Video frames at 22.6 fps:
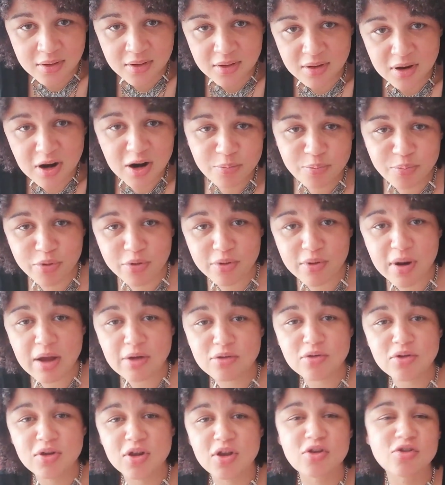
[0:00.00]
our
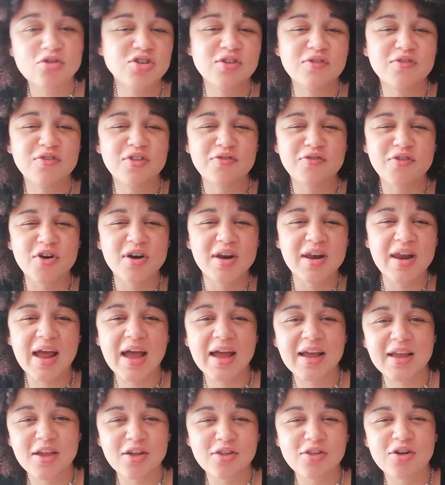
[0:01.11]
proud use of the
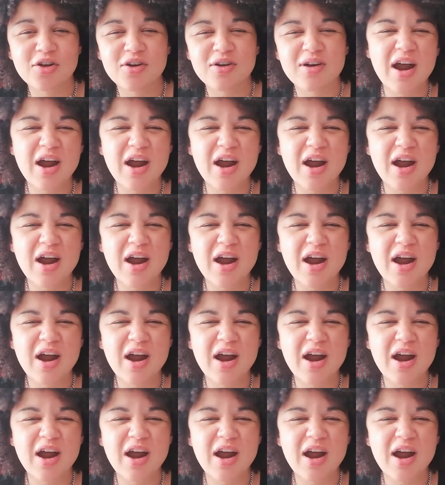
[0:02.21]
vernacular,